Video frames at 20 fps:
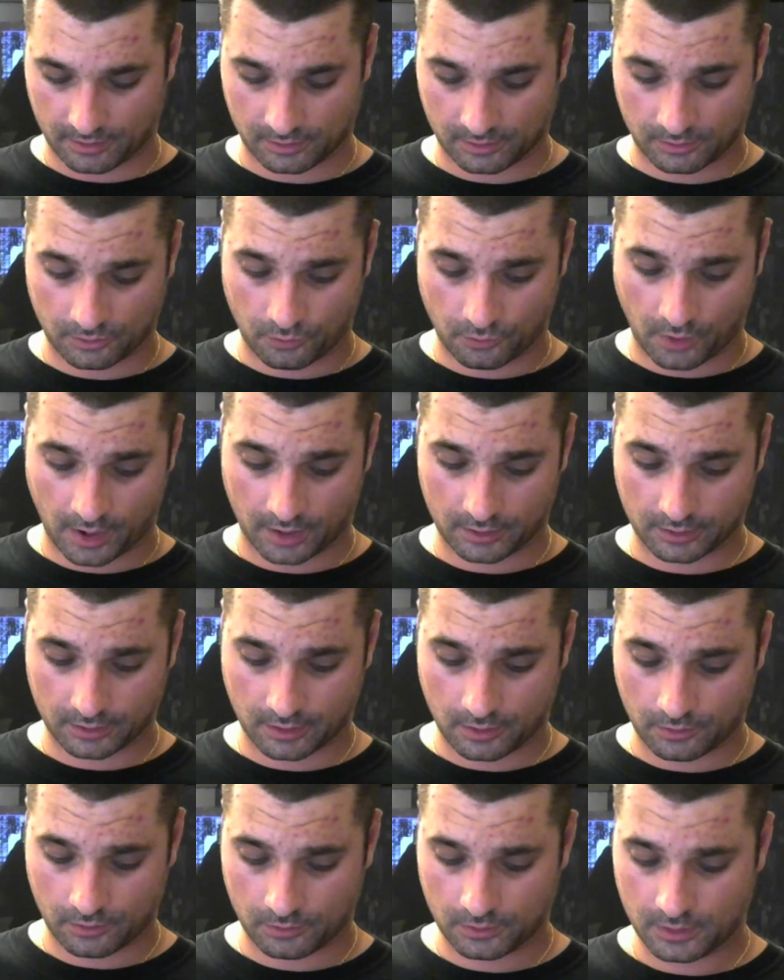a little while
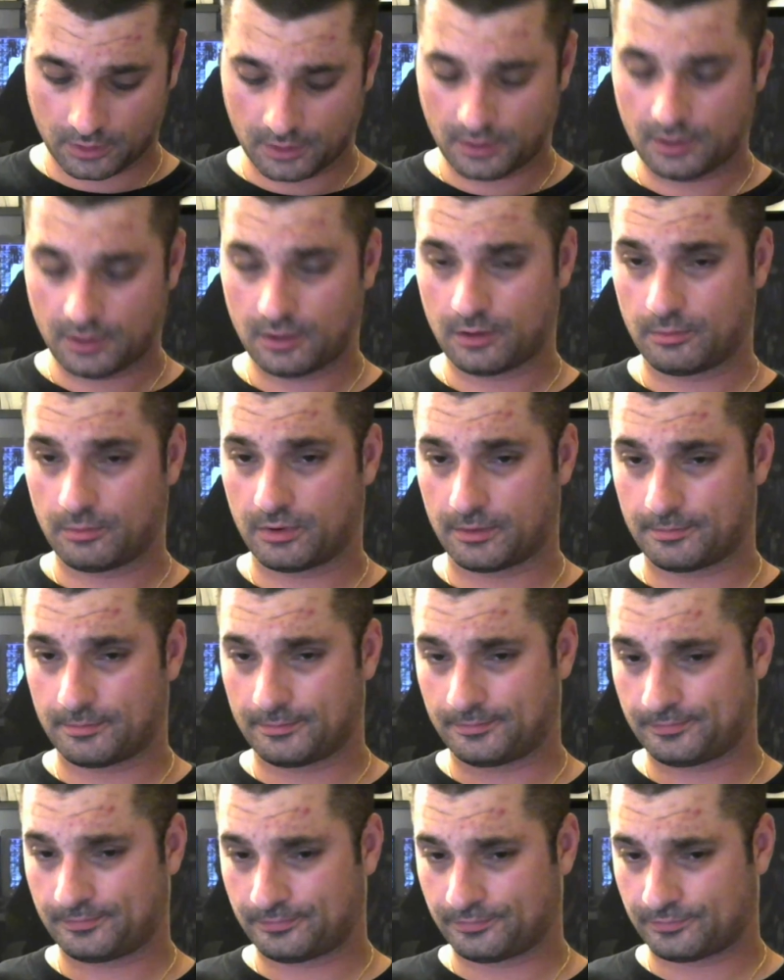ago, but
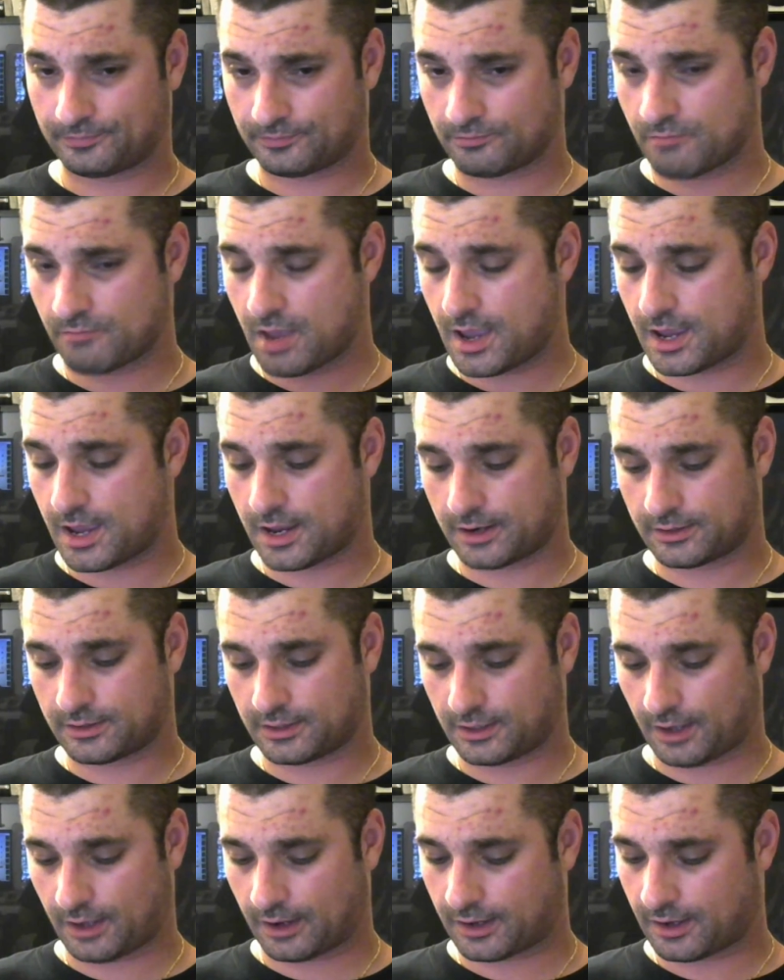man,
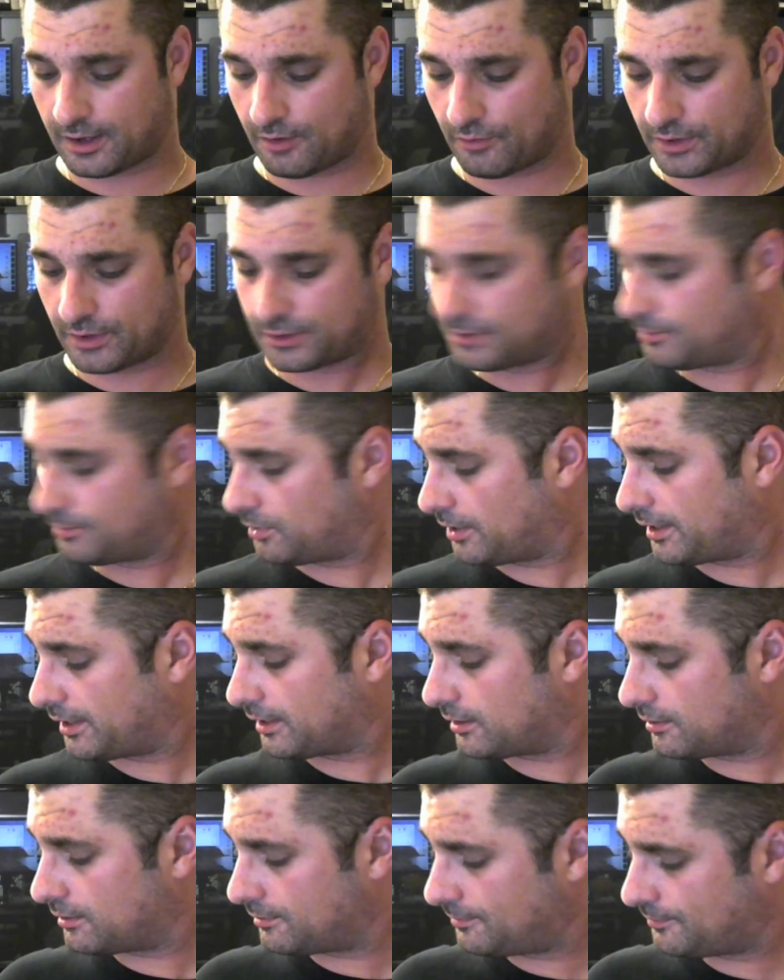I can't wait to play
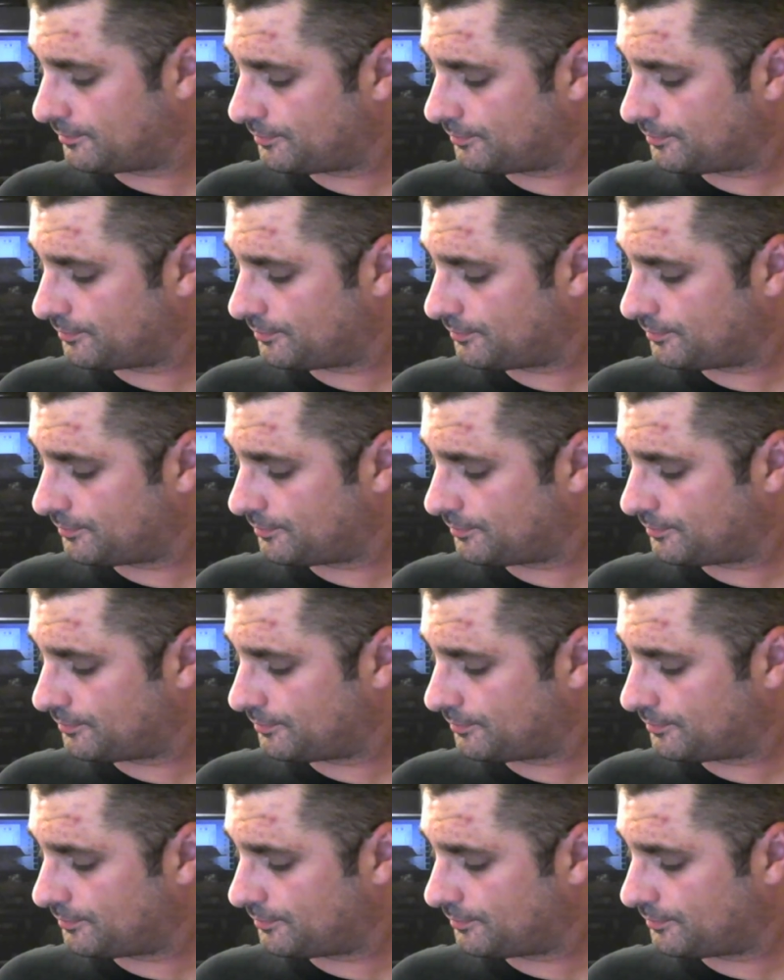it.